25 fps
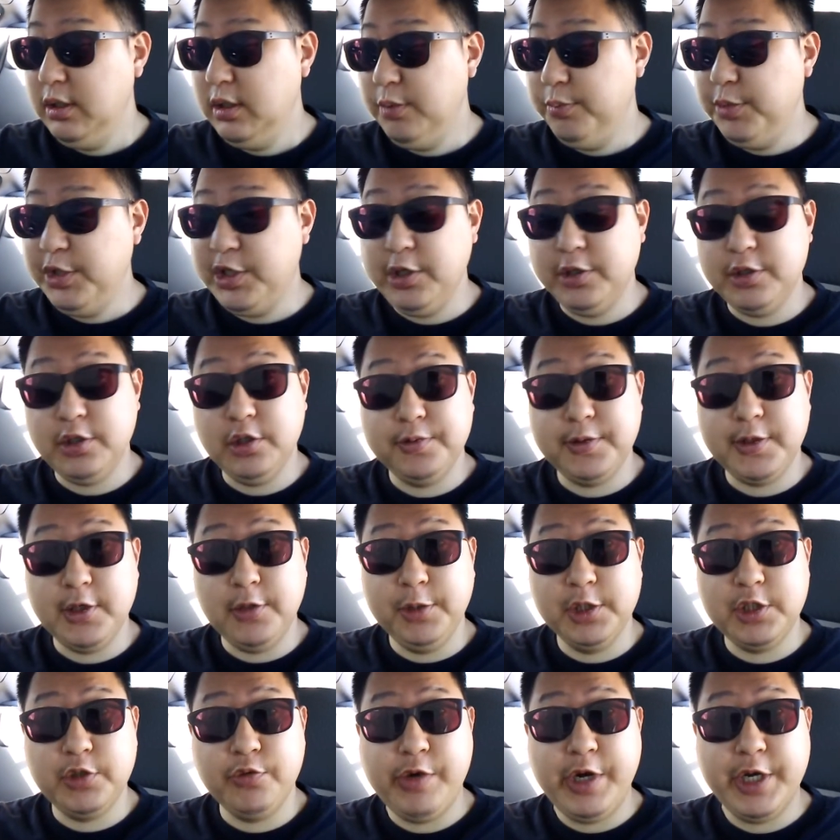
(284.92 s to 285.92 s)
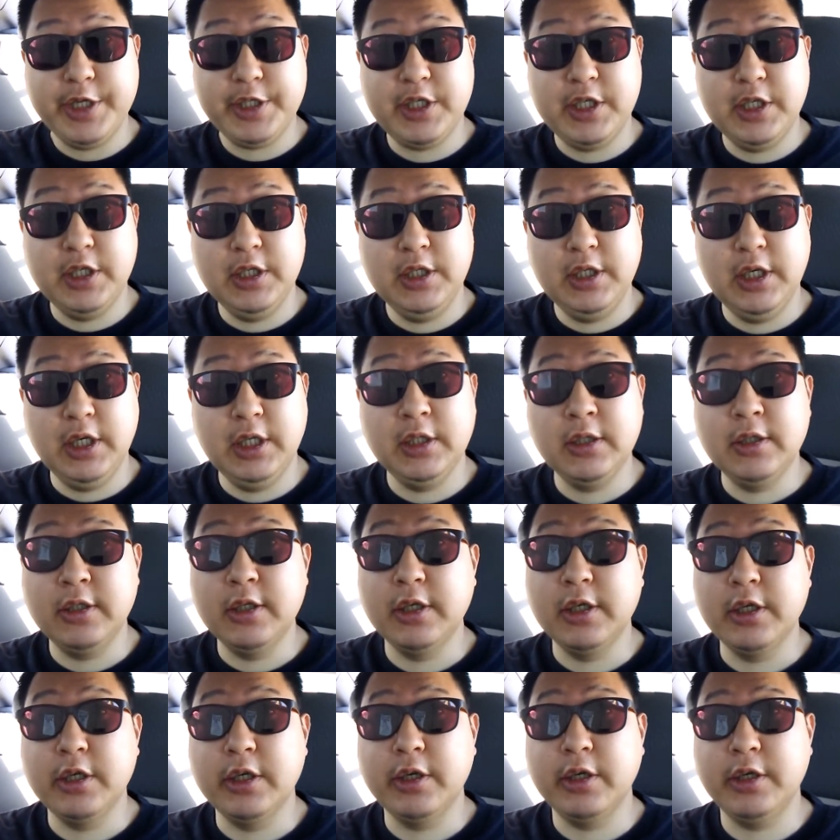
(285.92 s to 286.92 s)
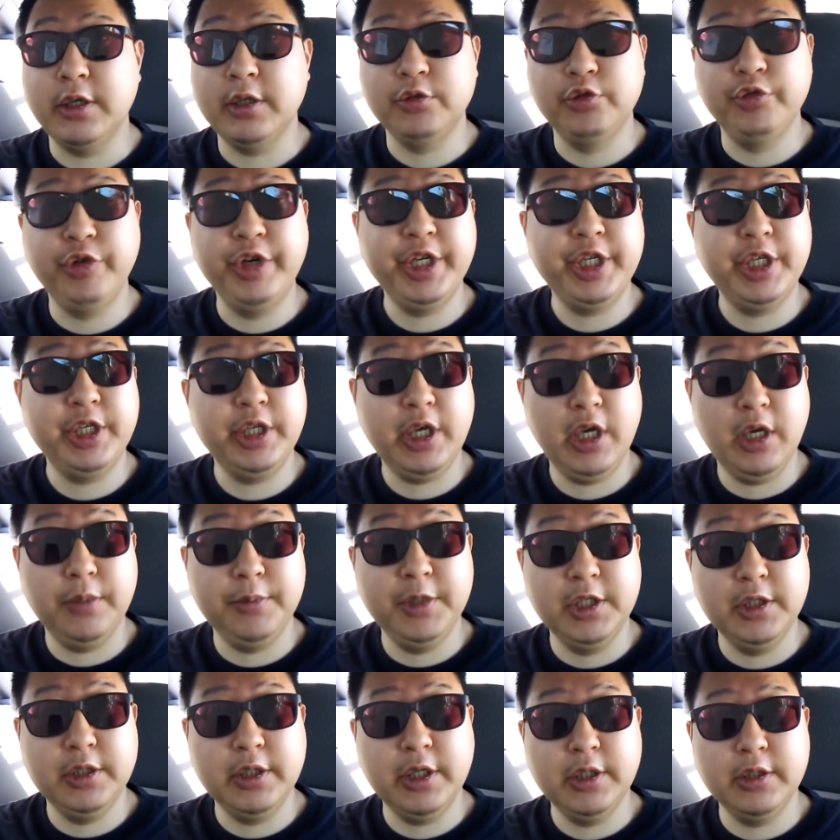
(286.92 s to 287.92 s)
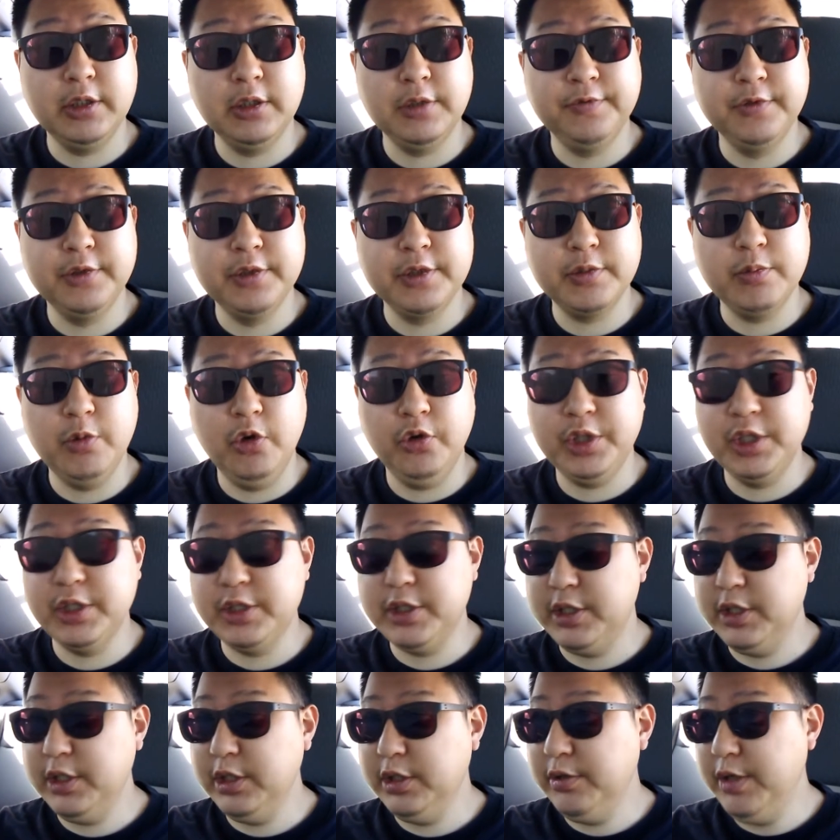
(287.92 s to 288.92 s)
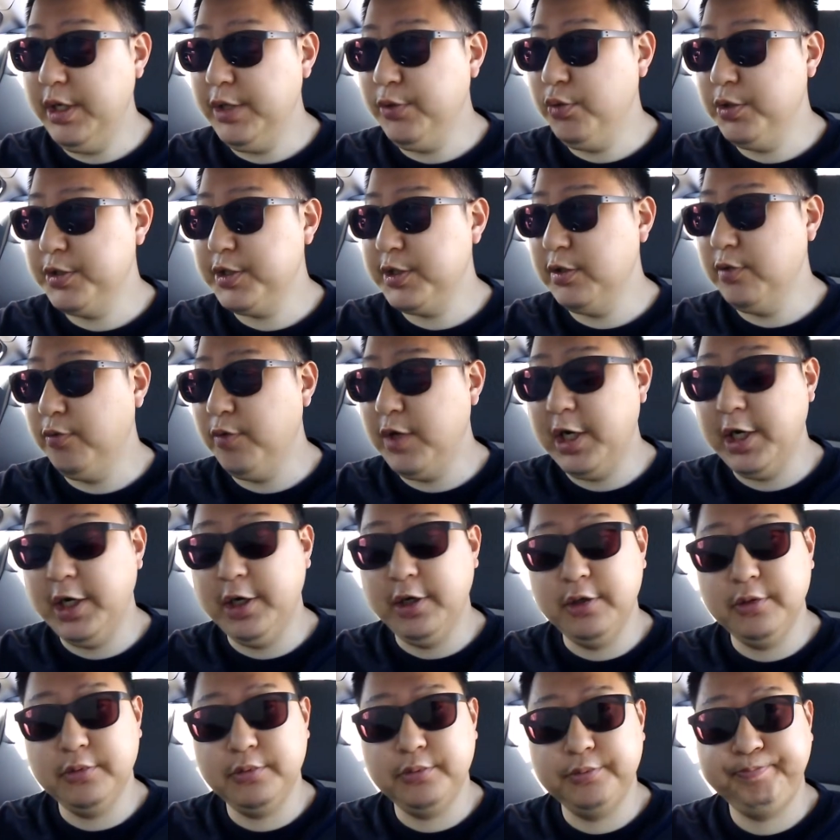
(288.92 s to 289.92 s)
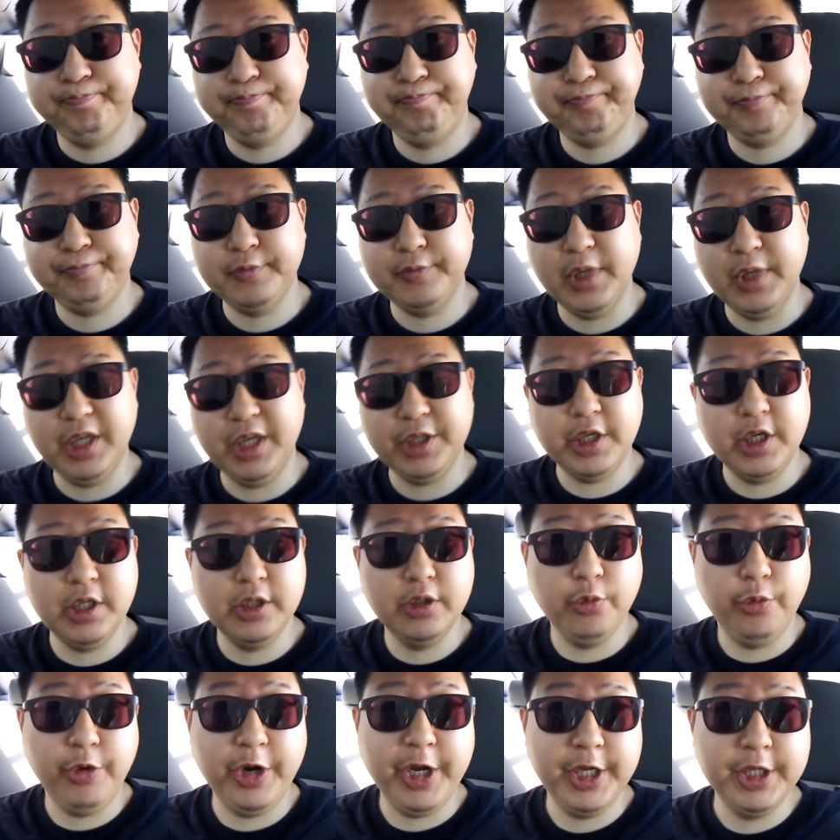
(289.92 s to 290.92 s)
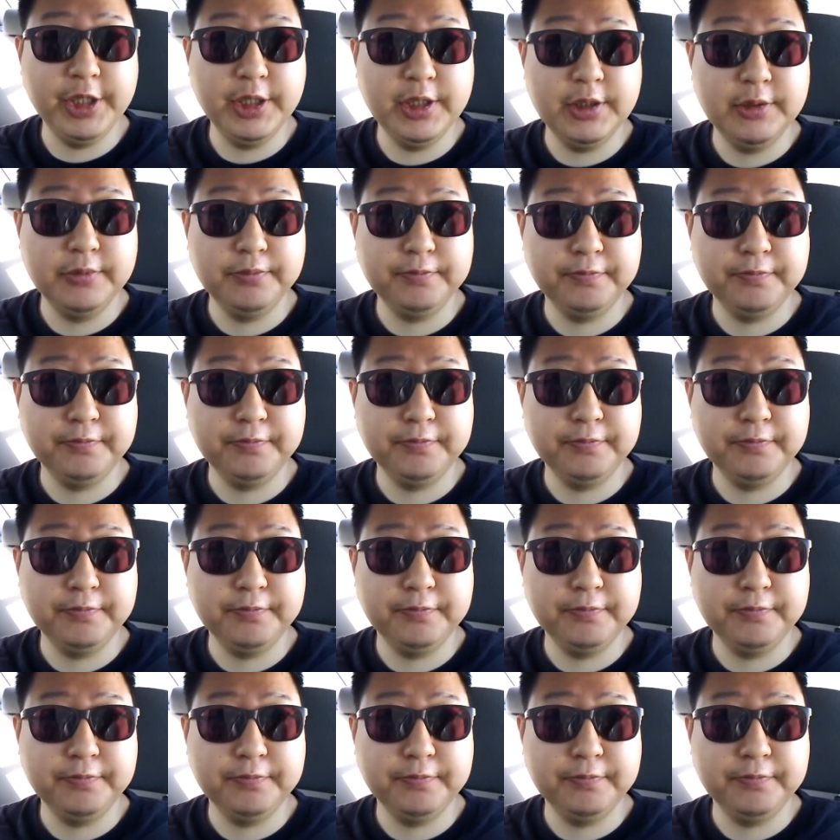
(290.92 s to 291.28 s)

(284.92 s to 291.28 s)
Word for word: And because of so much resting and uh, drinking habit and even smoking cigarette once in a while, I gained the weight.